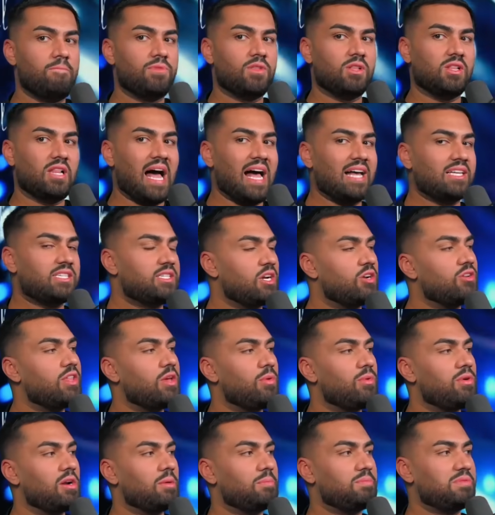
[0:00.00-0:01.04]
Last year,
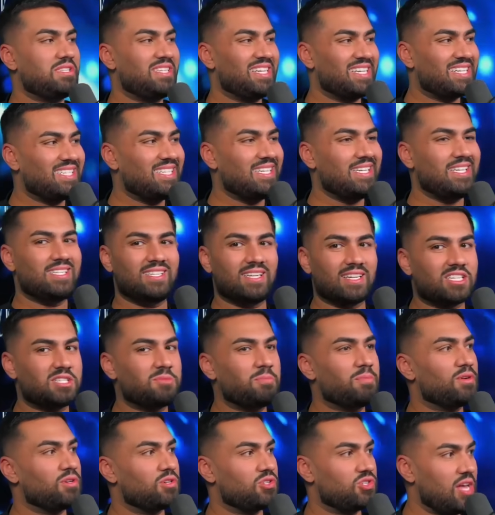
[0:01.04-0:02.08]
they went up sixty-six
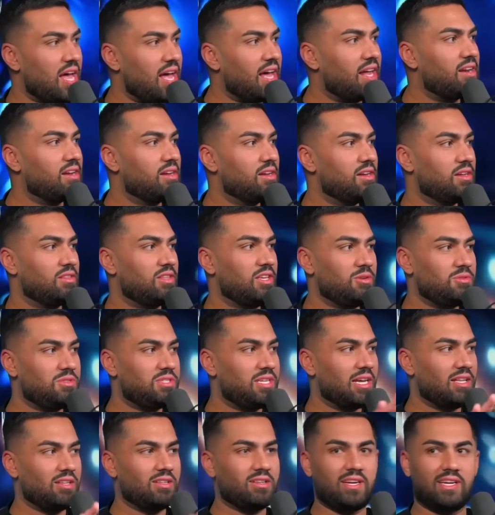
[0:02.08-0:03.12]
percent, that's the
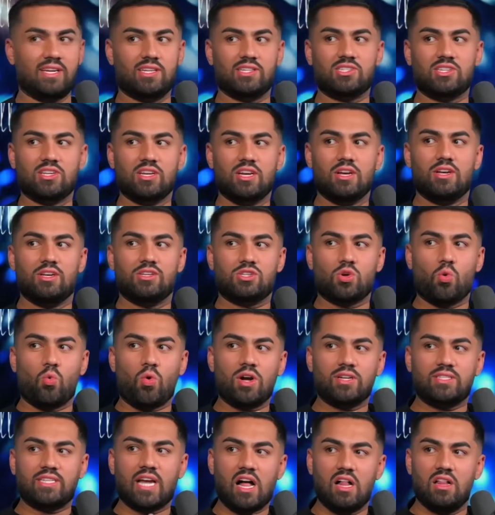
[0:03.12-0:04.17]
insane. Utilities. That's insane. So
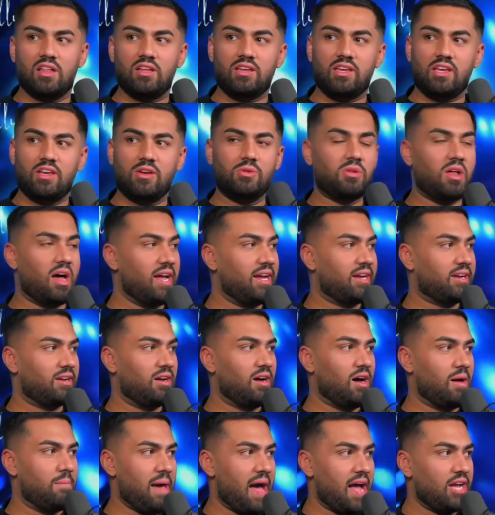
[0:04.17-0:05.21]
we're telling you,
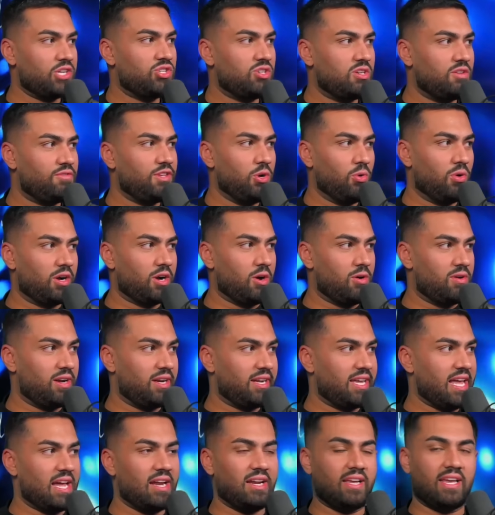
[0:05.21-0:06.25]
like, imagine if you were going
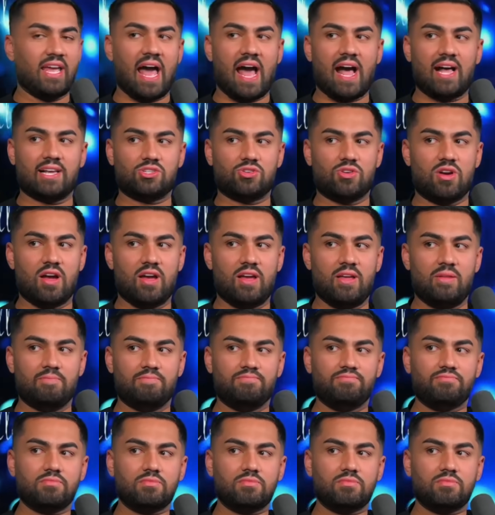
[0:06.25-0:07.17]
and getting gas, mm. right?